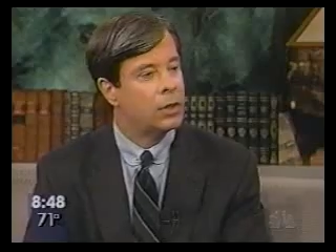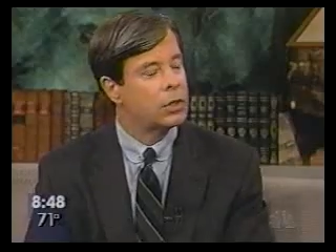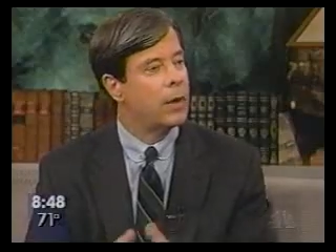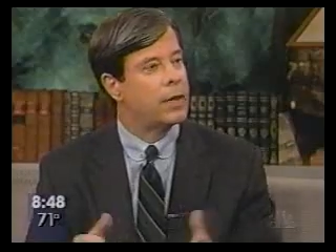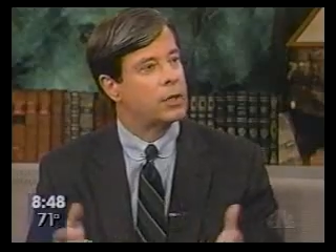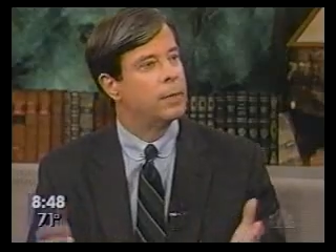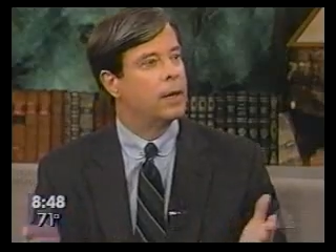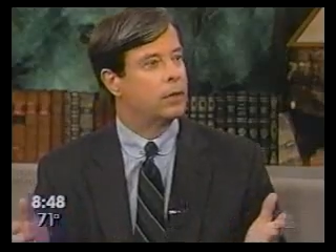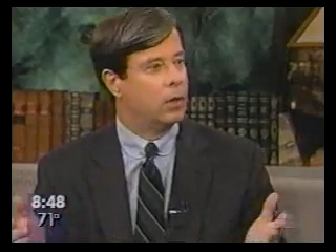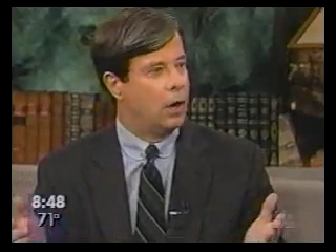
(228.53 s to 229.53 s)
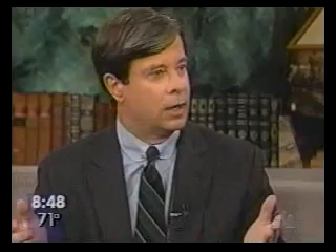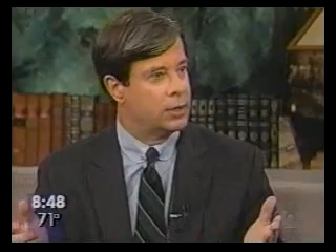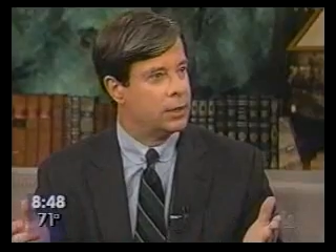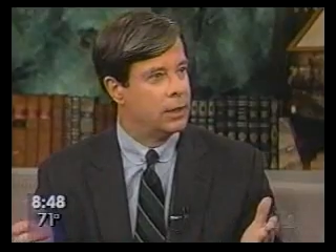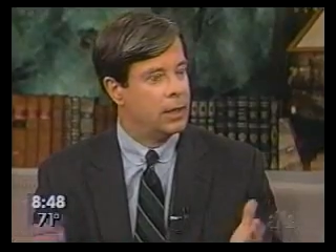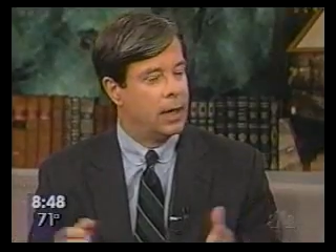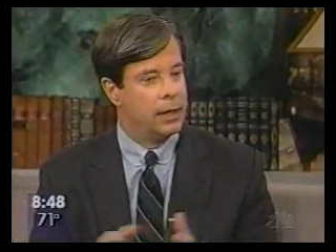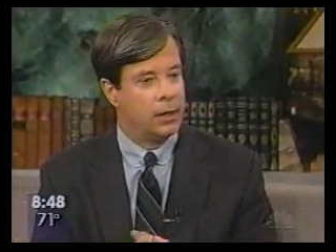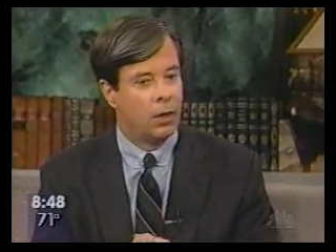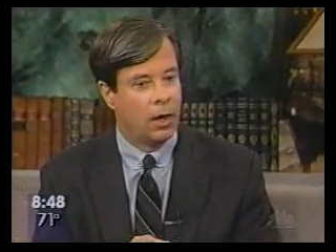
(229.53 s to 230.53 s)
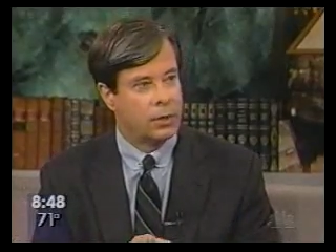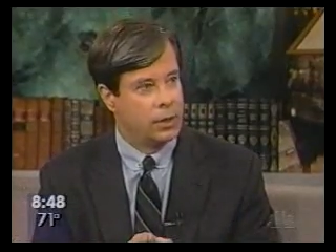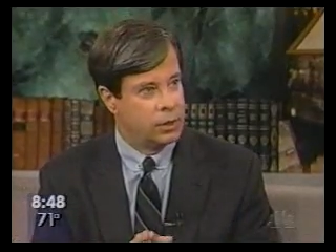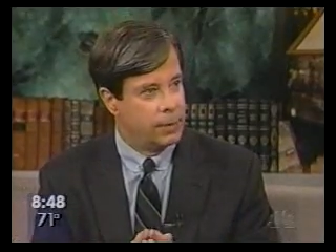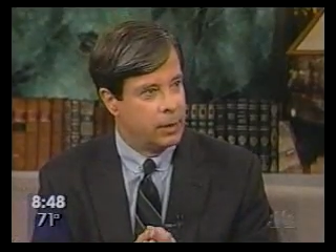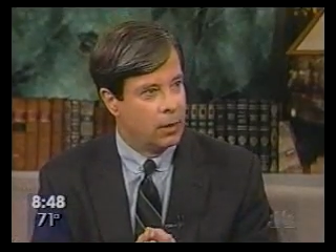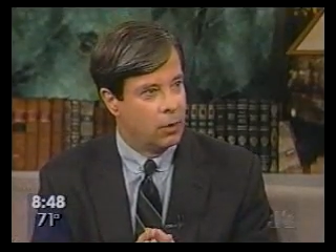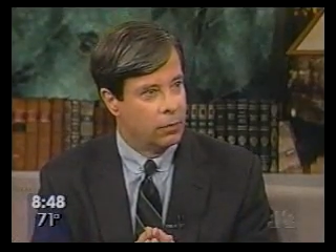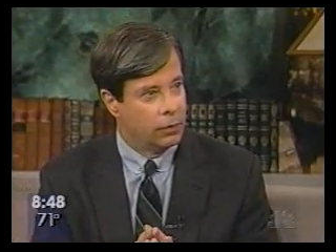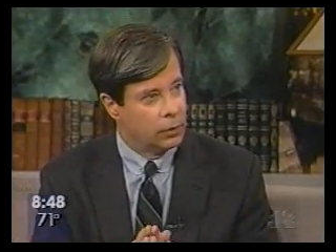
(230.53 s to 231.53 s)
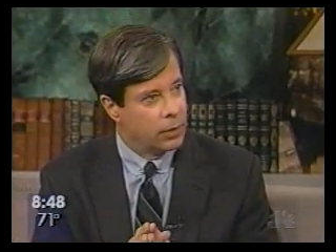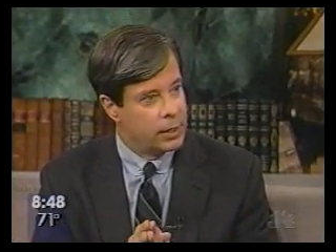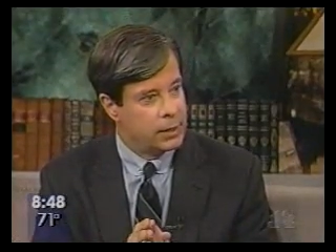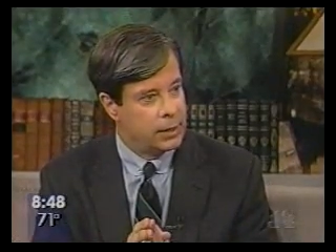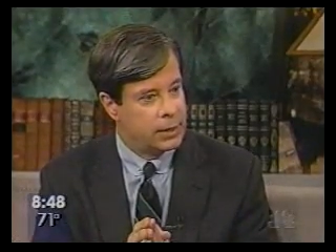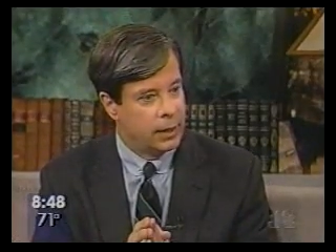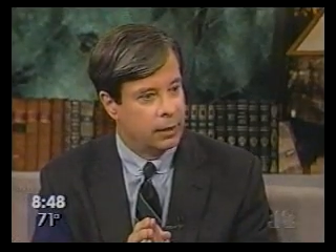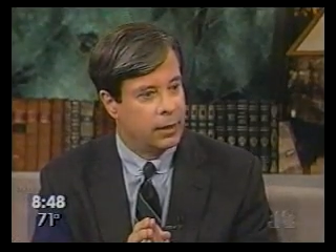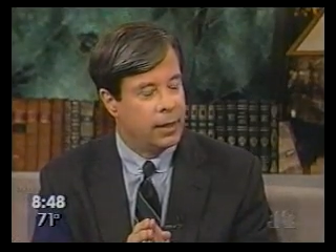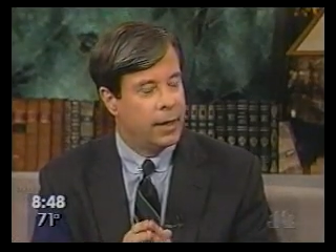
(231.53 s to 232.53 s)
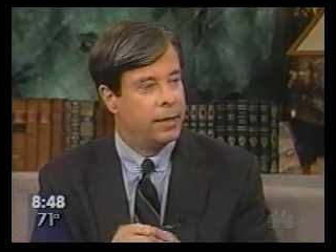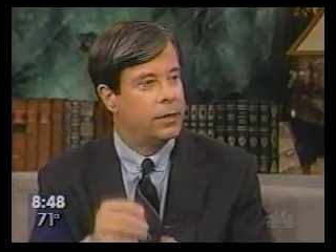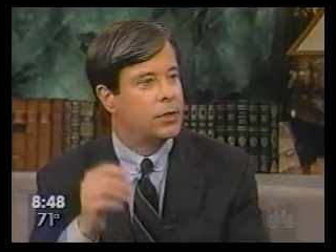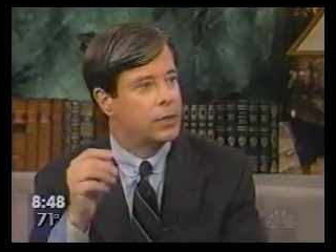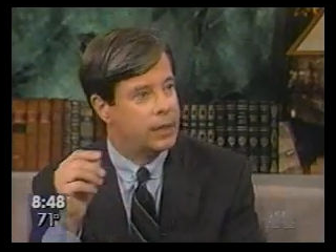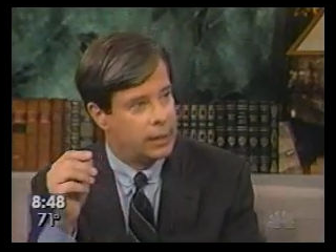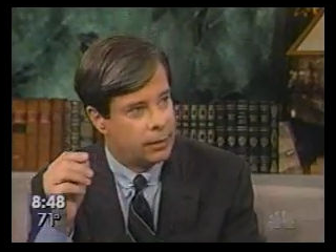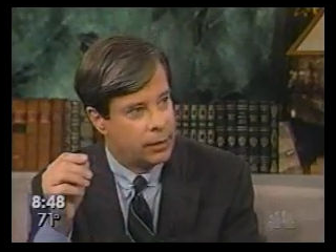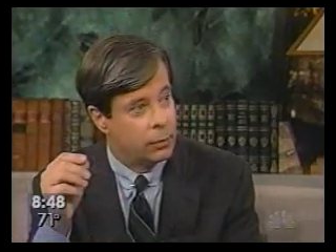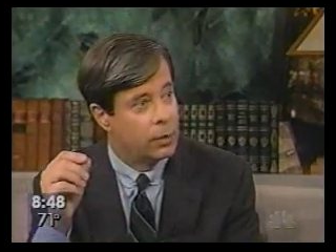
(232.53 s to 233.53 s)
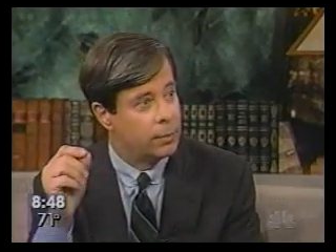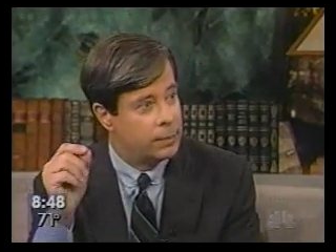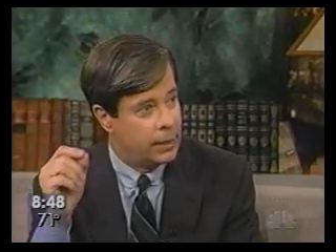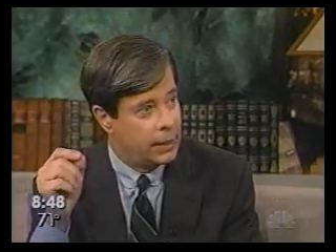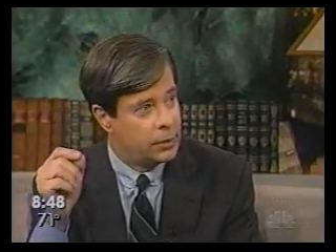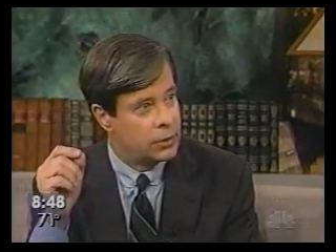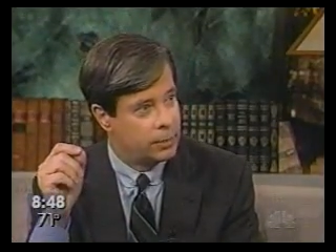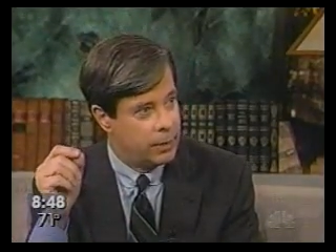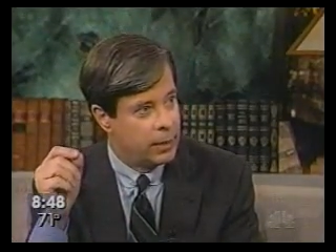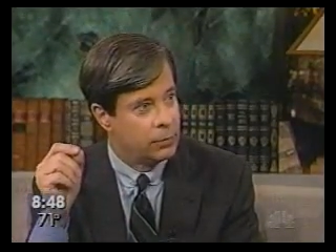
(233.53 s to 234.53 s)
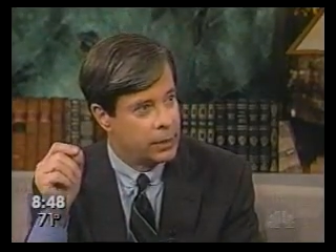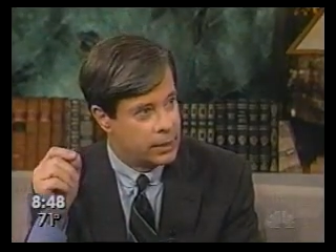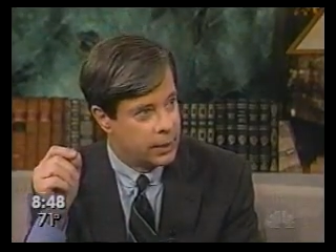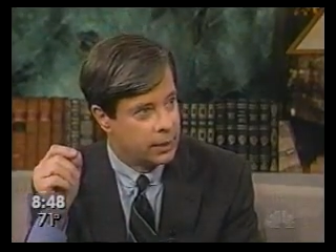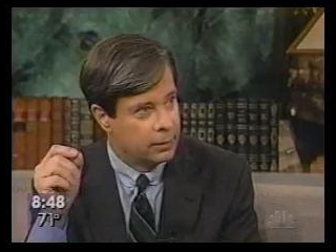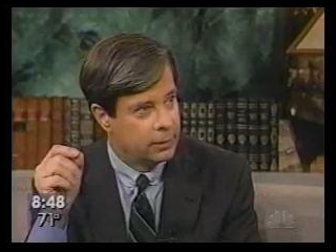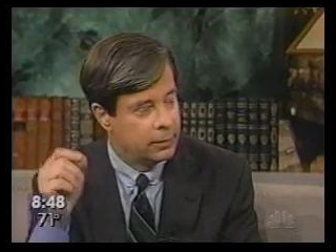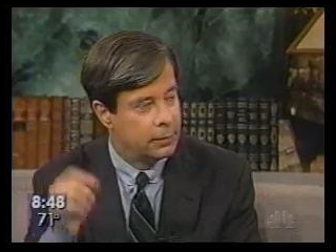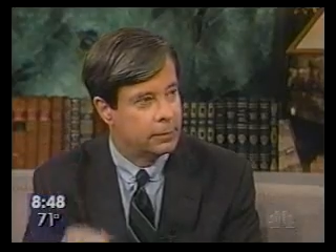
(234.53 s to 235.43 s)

also ask about cost. I think cost needs to be gone over in great detail. And this is an area where it pays to pay retail.